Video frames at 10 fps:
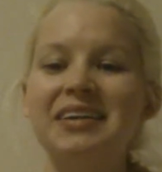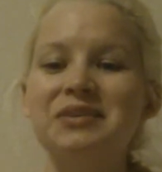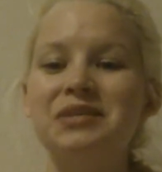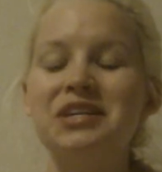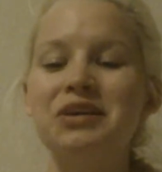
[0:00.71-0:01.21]

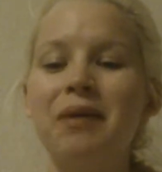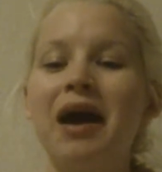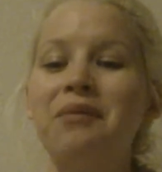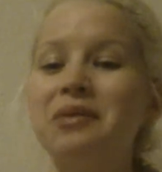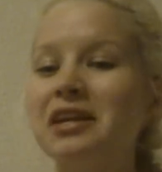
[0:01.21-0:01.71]
YouTube,
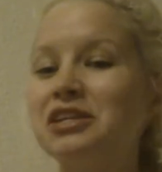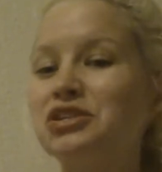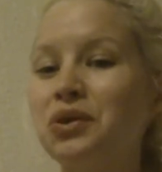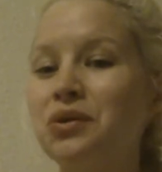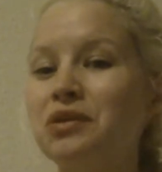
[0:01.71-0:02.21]
I wanted to
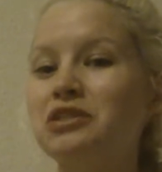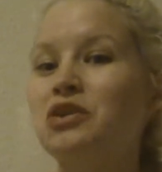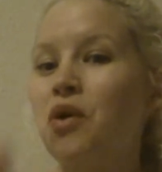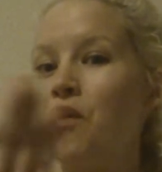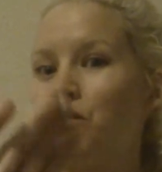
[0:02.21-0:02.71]
show you
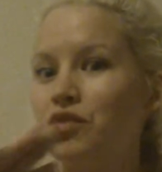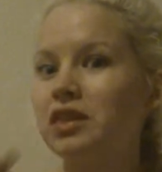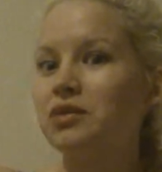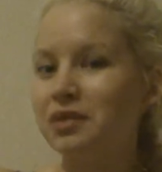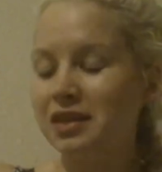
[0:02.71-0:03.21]
this
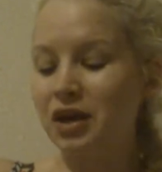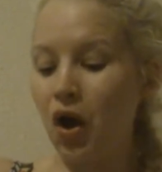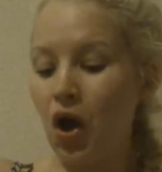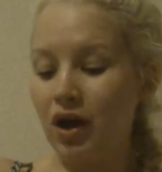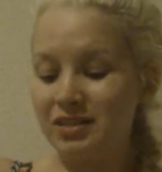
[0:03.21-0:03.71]
really
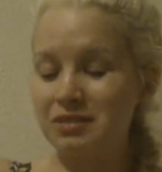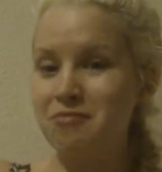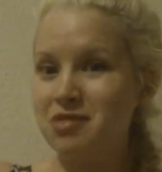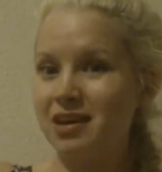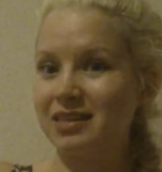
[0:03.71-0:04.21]

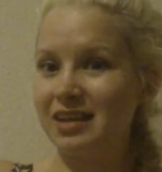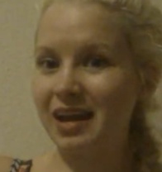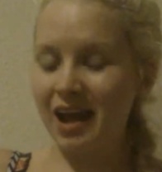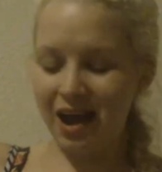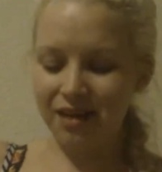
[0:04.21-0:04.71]
awesome thing that
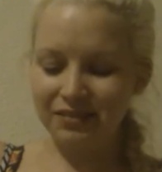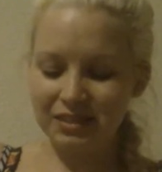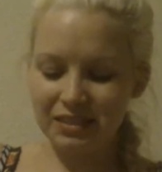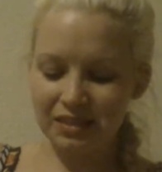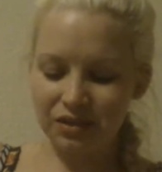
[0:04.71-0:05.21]
I have.
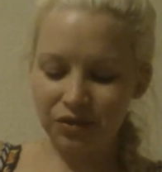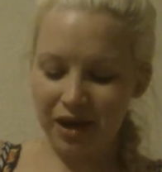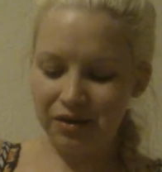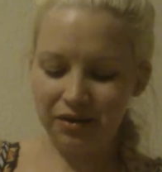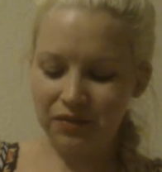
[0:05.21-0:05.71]
It's this little,
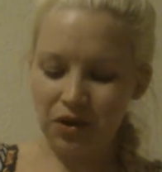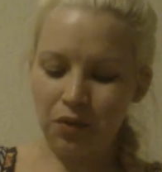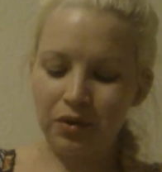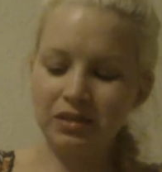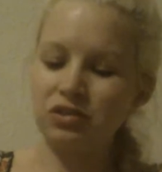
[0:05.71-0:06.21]
I don't even know
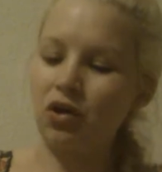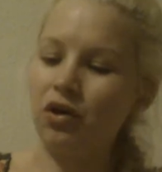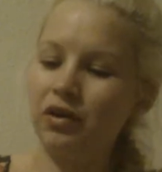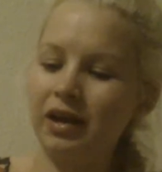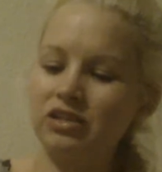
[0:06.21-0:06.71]
what it's
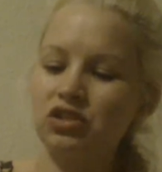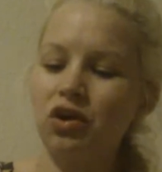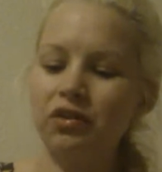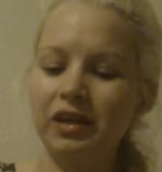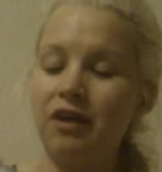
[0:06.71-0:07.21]
called. I just
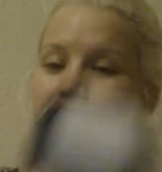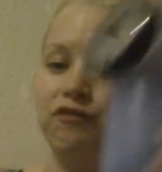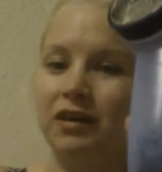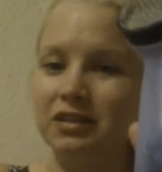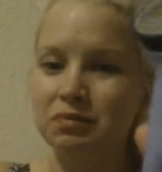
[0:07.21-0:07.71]
call it like a
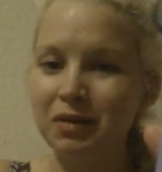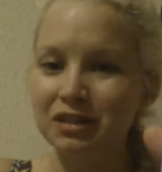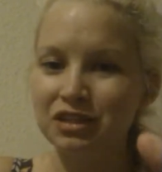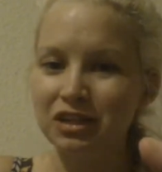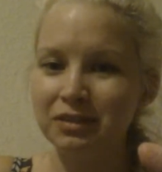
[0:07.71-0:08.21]
fuzz
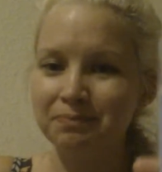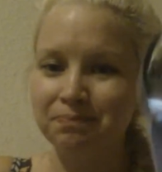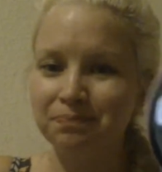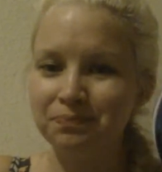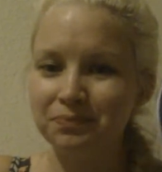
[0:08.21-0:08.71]
buster.
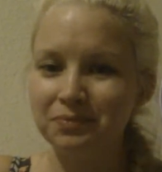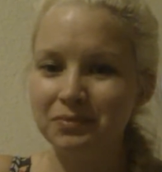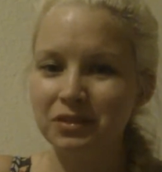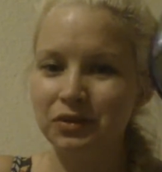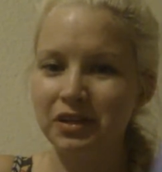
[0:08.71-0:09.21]

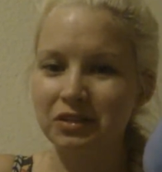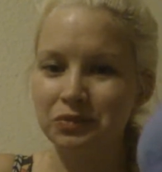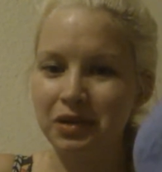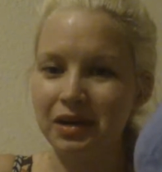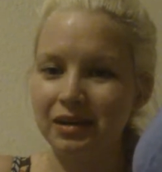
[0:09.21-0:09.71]
So here's
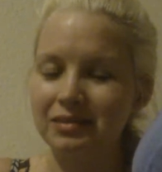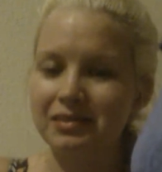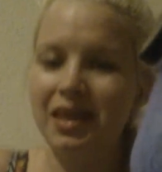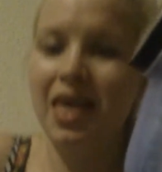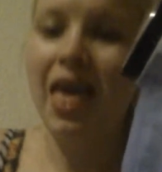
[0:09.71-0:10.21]
what it
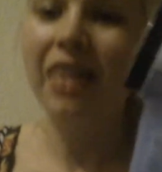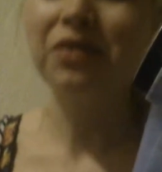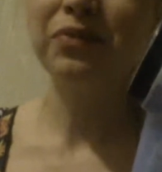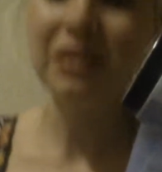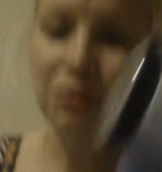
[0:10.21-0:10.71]
is. And
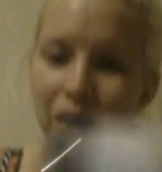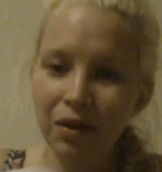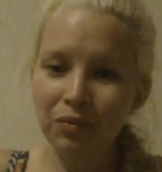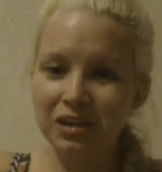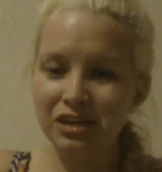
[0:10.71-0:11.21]
the reason why
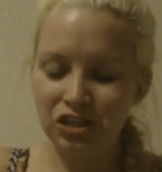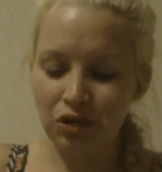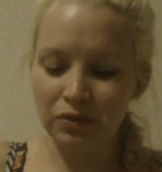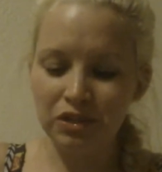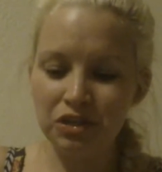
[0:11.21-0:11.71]
I wanted to
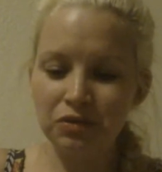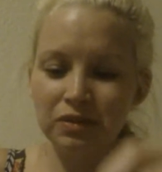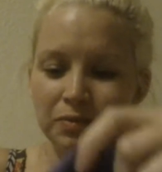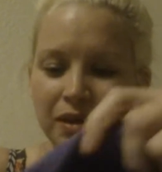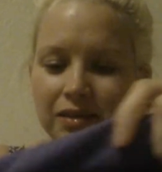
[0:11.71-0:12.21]
show it to you
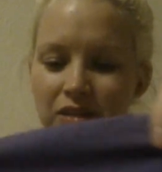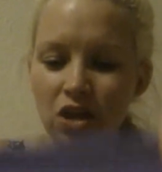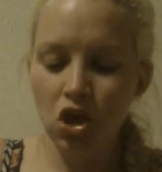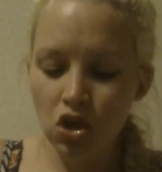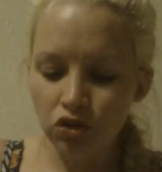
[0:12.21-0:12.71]
is because,
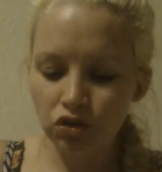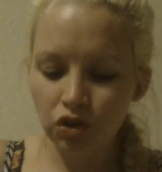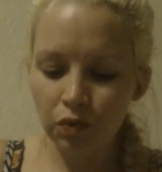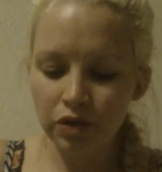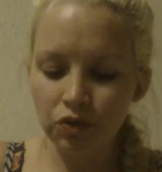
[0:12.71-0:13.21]
you
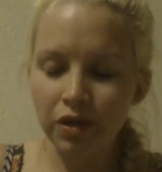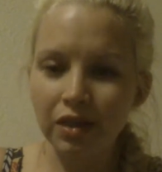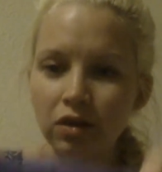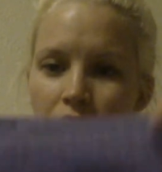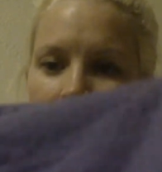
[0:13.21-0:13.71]
know when you
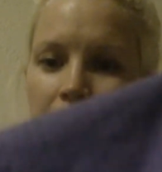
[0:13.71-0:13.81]
get those